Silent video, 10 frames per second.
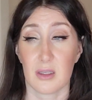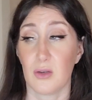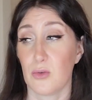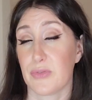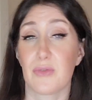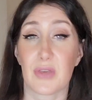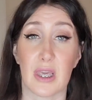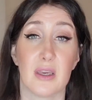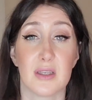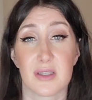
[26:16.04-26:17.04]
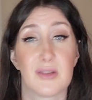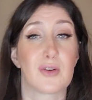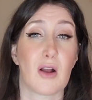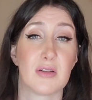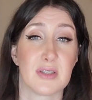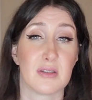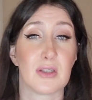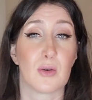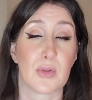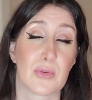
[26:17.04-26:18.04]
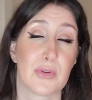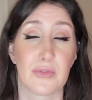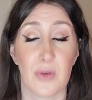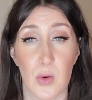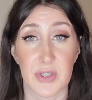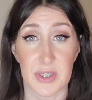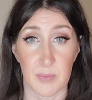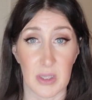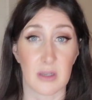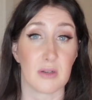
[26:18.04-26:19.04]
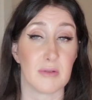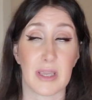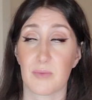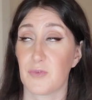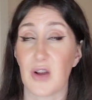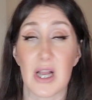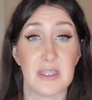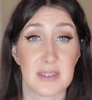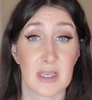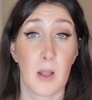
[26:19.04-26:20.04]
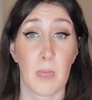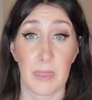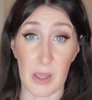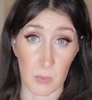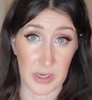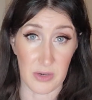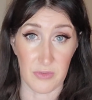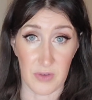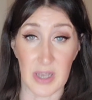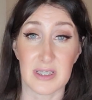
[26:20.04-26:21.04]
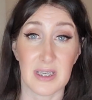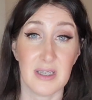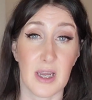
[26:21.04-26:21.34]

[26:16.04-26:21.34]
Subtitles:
if you have kids and they're constantly going through your phone or something, or like friends, they wouldn't find it.